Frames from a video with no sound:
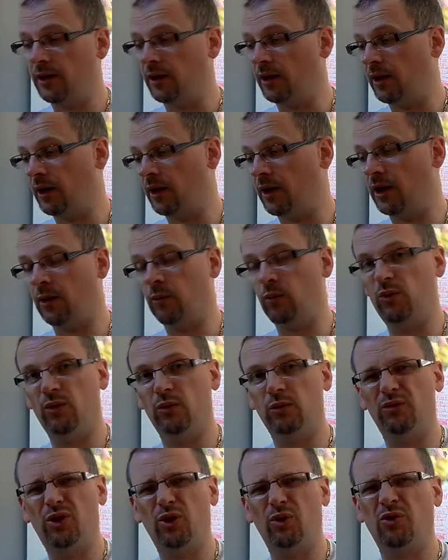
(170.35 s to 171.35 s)
And
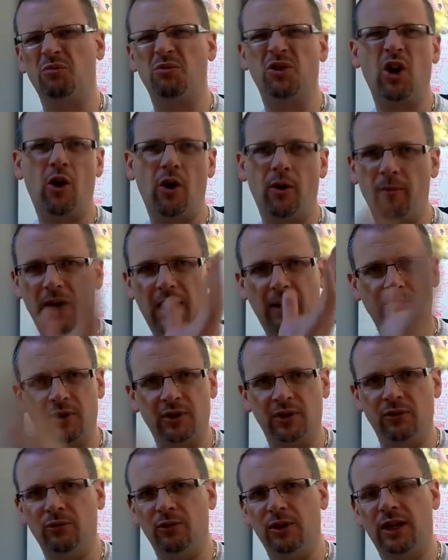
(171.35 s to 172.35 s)
we'll do some time lapse
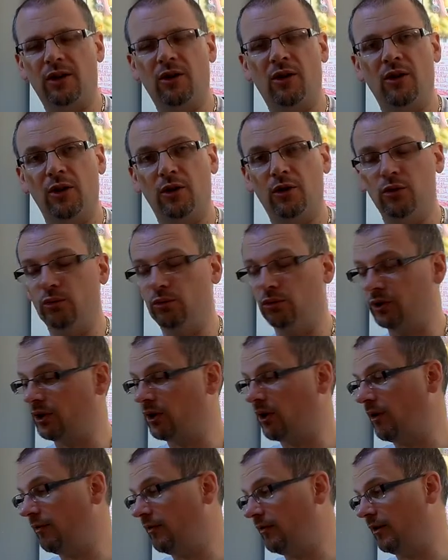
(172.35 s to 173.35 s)
and all that kind of cool
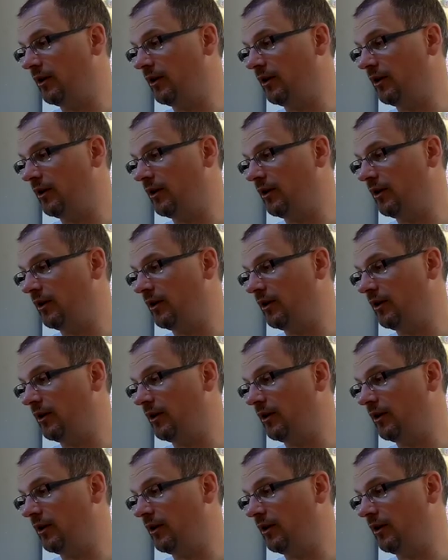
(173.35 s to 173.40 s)
stuff,